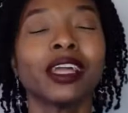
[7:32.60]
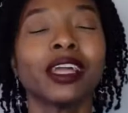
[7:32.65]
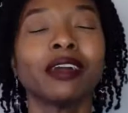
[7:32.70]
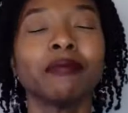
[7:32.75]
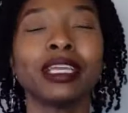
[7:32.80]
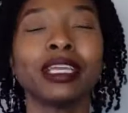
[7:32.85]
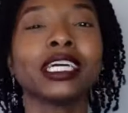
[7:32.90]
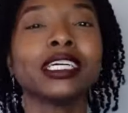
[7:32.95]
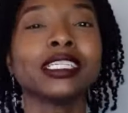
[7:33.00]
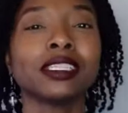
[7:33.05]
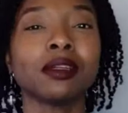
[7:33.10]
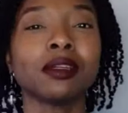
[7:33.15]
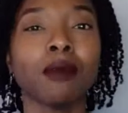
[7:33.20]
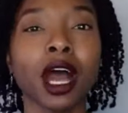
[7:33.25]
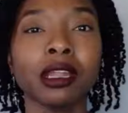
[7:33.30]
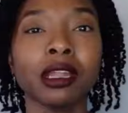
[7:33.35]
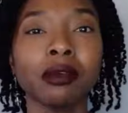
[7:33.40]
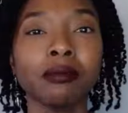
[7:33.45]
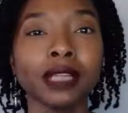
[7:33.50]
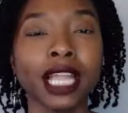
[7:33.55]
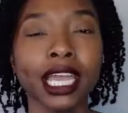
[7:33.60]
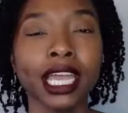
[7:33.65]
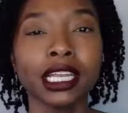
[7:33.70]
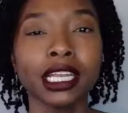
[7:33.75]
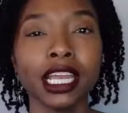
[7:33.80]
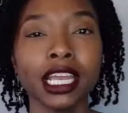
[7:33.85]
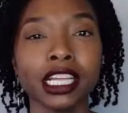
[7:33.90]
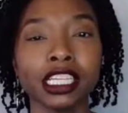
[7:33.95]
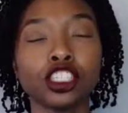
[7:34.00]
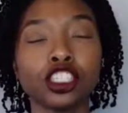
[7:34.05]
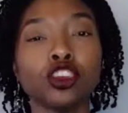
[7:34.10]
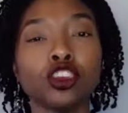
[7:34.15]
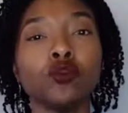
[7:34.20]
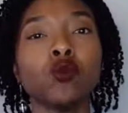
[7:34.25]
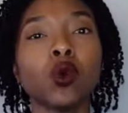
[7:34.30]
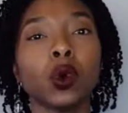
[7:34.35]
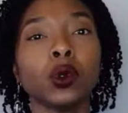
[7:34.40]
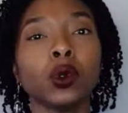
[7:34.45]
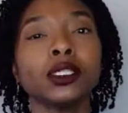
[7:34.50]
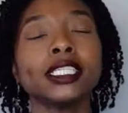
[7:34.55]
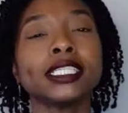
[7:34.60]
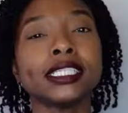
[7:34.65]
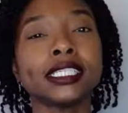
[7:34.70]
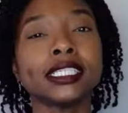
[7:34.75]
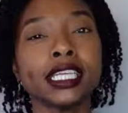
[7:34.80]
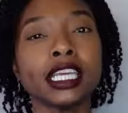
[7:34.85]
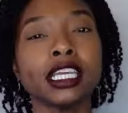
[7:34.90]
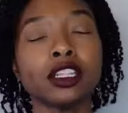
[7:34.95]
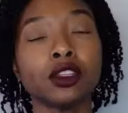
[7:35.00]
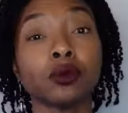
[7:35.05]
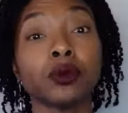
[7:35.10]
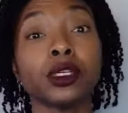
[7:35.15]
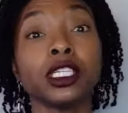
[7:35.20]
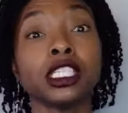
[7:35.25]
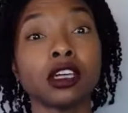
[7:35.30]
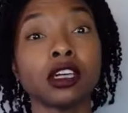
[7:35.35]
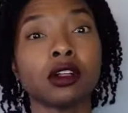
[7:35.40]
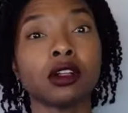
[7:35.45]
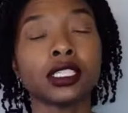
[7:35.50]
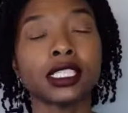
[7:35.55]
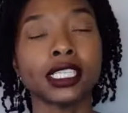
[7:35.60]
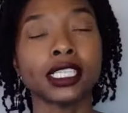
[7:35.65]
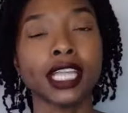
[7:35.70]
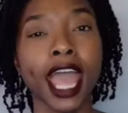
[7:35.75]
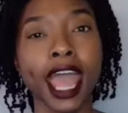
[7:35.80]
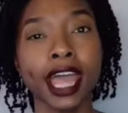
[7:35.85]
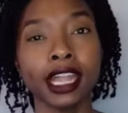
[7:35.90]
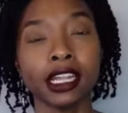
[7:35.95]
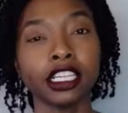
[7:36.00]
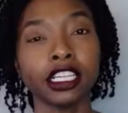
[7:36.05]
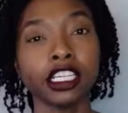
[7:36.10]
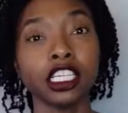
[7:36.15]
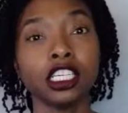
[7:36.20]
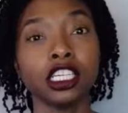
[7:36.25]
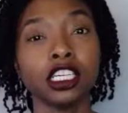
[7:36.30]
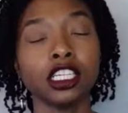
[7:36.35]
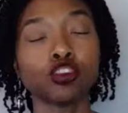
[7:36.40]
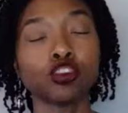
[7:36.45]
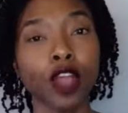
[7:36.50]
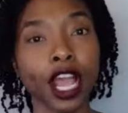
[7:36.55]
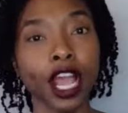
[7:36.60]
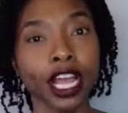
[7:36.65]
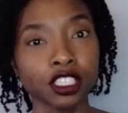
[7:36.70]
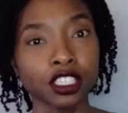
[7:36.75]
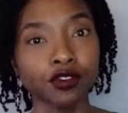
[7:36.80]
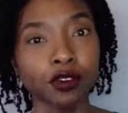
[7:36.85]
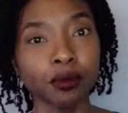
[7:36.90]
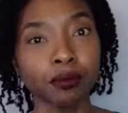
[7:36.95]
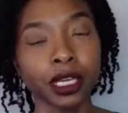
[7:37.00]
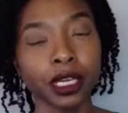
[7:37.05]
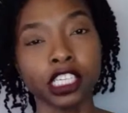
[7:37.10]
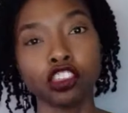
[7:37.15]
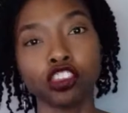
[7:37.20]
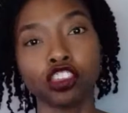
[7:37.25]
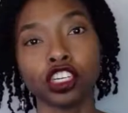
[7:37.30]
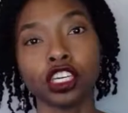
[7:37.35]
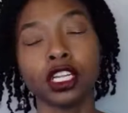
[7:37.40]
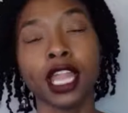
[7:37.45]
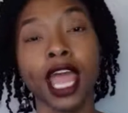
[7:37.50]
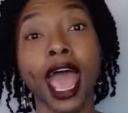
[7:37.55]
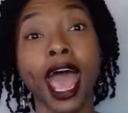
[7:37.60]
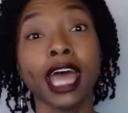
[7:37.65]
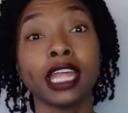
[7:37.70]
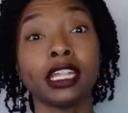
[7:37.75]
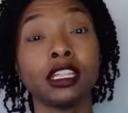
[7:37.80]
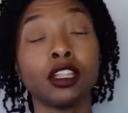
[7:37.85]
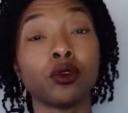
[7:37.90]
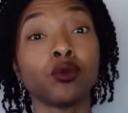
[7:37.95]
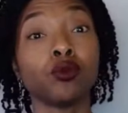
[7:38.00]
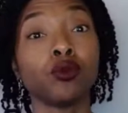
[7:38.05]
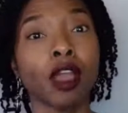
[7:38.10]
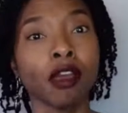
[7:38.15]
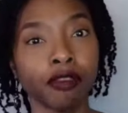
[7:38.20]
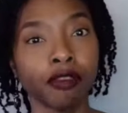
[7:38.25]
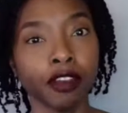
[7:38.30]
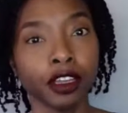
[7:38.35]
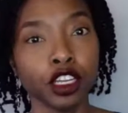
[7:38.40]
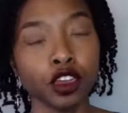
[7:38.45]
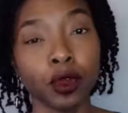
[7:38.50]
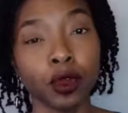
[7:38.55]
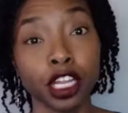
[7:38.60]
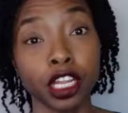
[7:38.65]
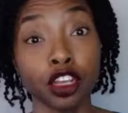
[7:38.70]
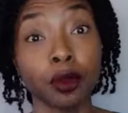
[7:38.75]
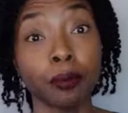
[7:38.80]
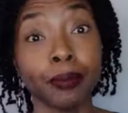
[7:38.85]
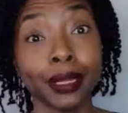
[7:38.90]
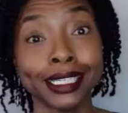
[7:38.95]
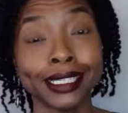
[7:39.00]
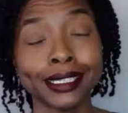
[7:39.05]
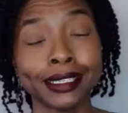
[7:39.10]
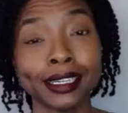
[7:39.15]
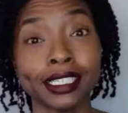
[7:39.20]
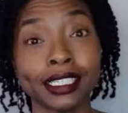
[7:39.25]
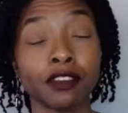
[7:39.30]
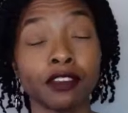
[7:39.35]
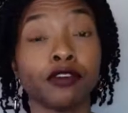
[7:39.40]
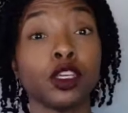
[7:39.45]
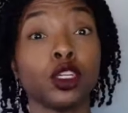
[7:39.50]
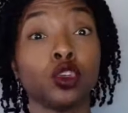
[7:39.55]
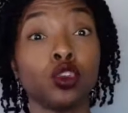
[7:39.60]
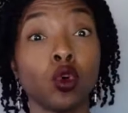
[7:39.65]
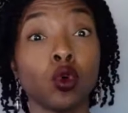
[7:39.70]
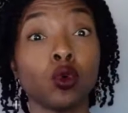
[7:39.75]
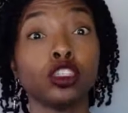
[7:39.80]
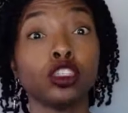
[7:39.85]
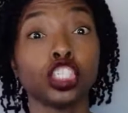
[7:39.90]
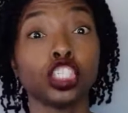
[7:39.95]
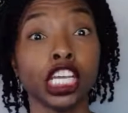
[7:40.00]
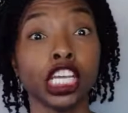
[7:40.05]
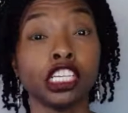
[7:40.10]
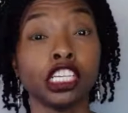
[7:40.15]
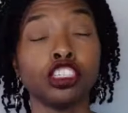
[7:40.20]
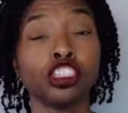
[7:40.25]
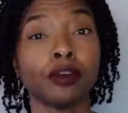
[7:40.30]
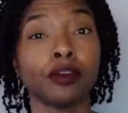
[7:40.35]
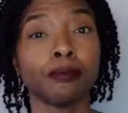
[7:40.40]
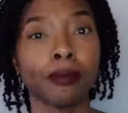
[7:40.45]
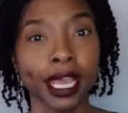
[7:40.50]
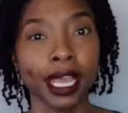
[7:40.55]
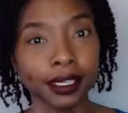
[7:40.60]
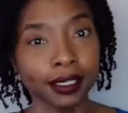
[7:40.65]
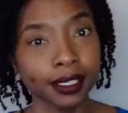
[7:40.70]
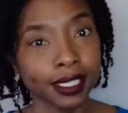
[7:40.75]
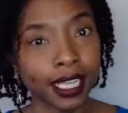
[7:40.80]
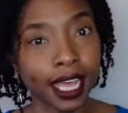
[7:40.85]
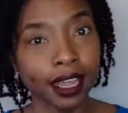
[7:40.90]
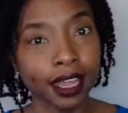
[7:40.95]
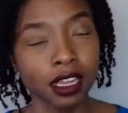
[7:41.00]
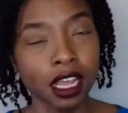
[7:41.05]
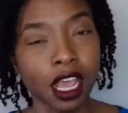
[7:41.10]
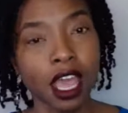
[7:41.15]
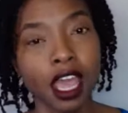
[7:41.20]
Because the bottom line is you won't see the results and the transformation and the revenue in your business if you don't change your mindset.